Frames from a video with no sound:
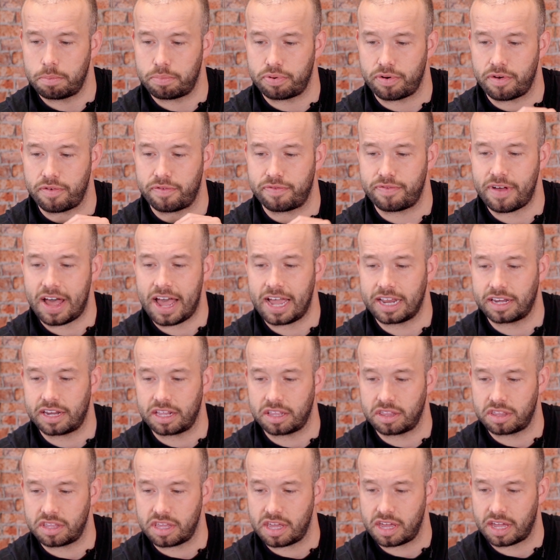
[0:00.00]

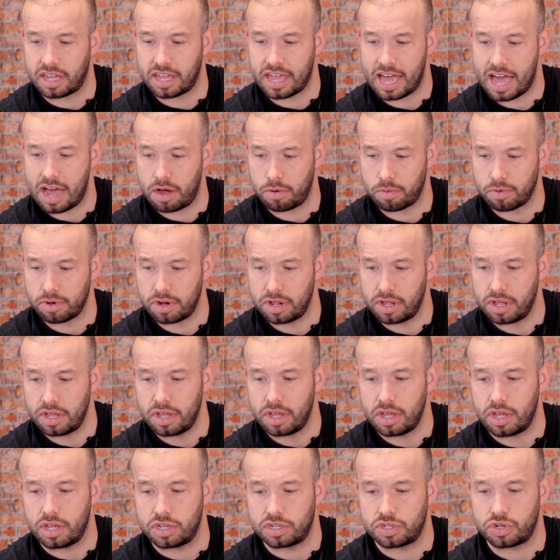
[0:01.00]
providing the account
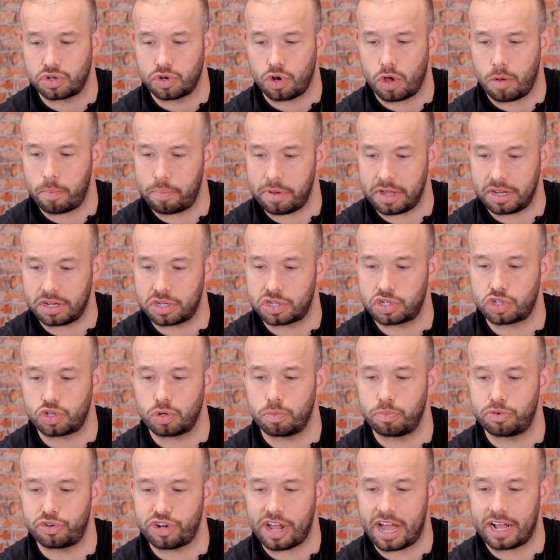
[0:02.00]
has not been
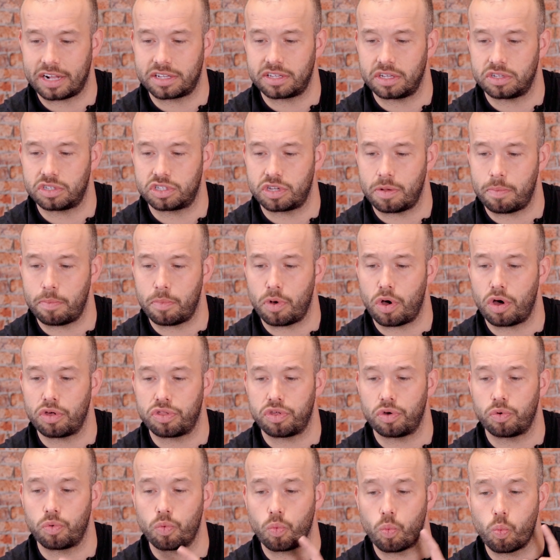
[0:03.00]
subject to more
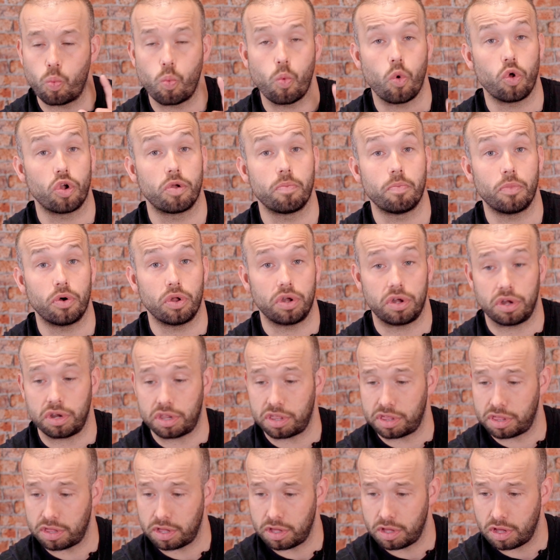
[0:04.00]
than 1
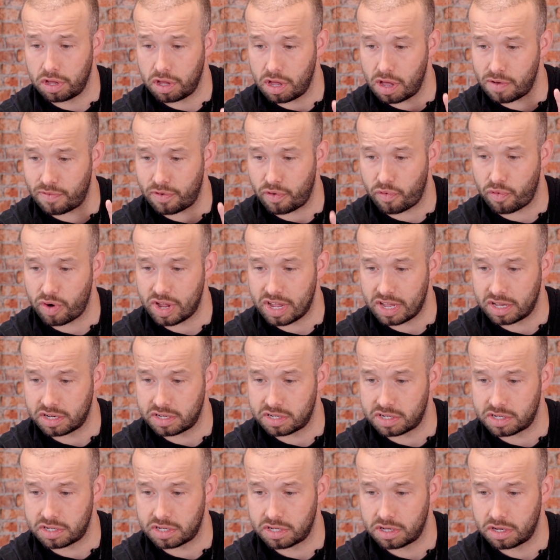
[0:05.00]
month of
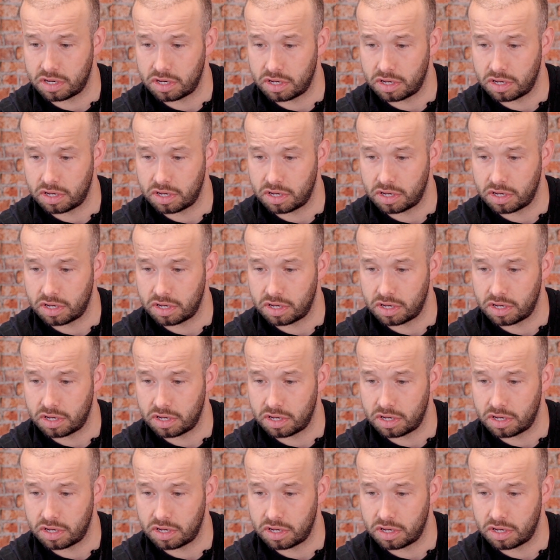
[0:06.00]
arrears